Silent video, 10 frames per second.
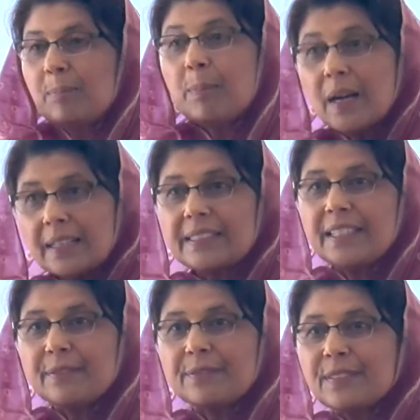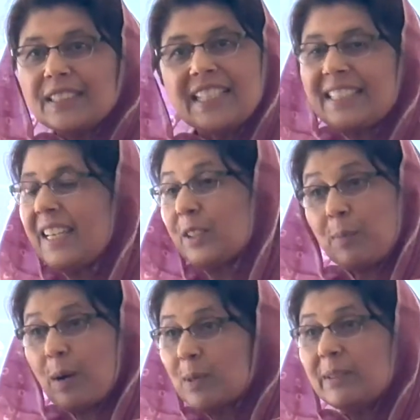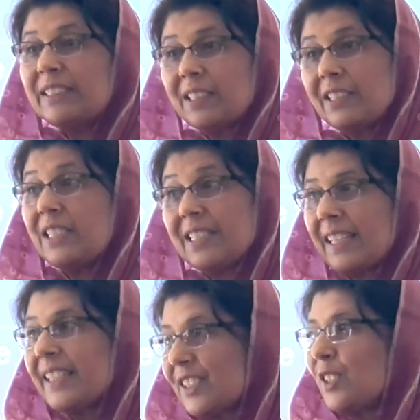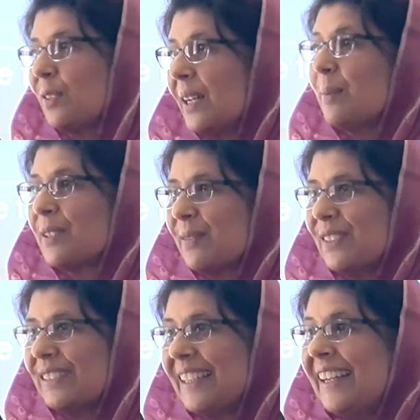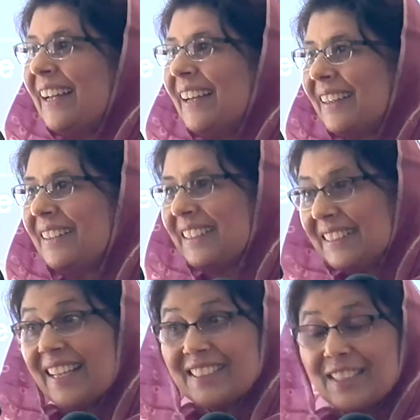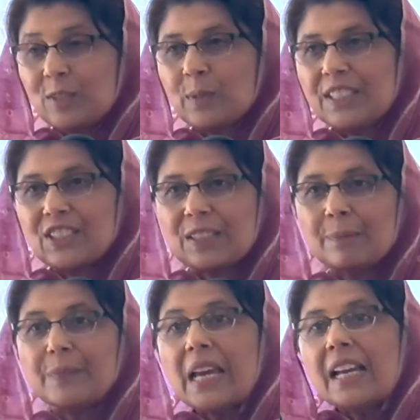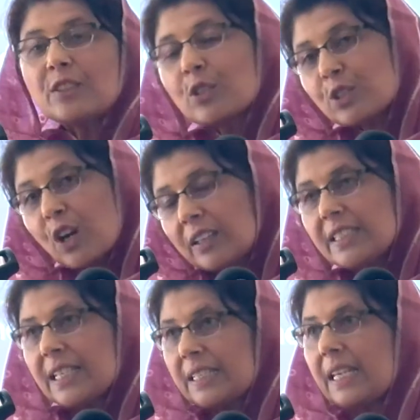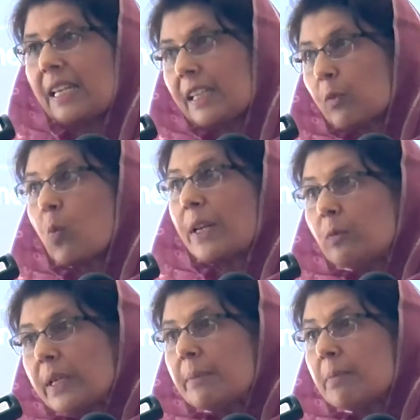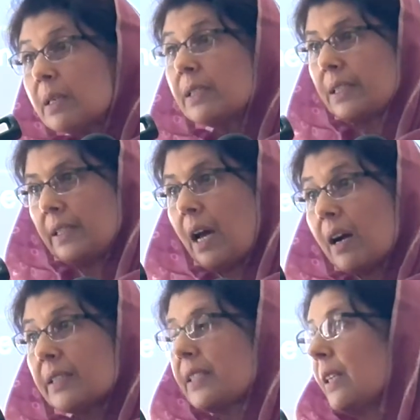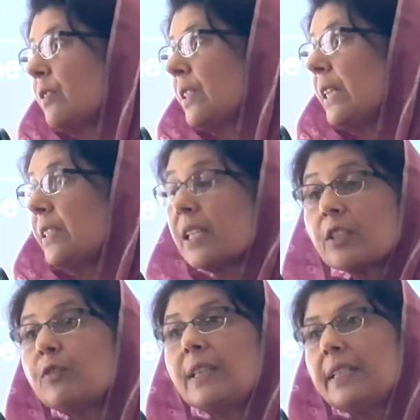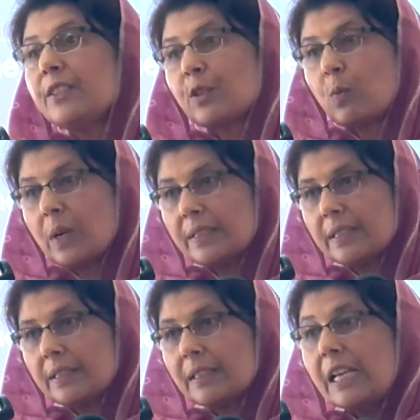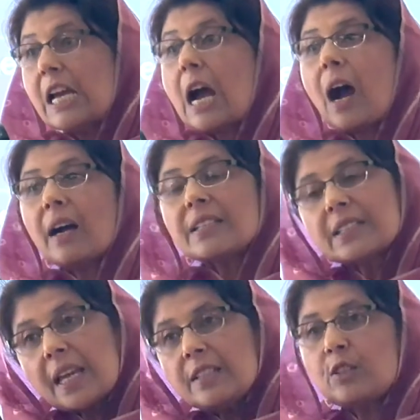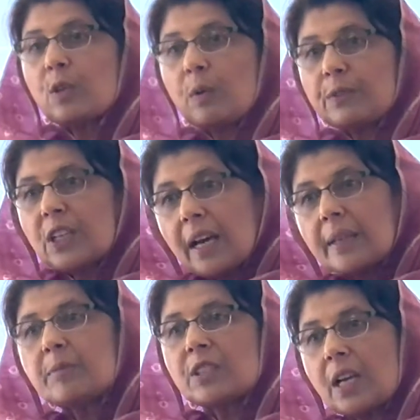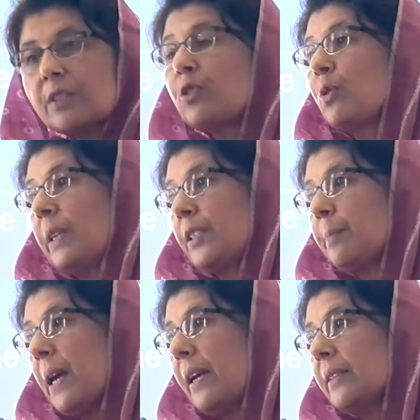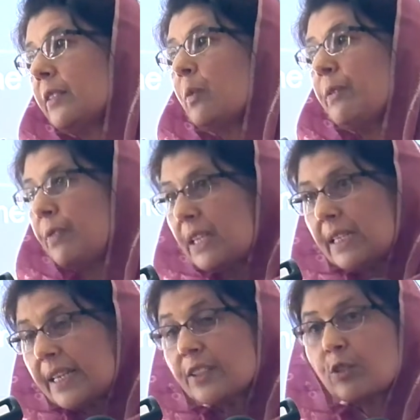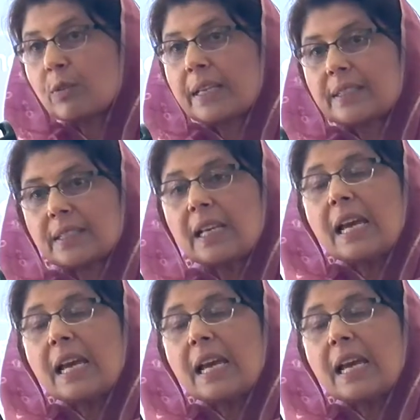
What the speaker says: But if it takes probably 30 seconds to help someone in that situation. And so scholars are saying that when we immerse ourselves in such feelings of wonder, our sense of time starts to expand. We feel less stressed.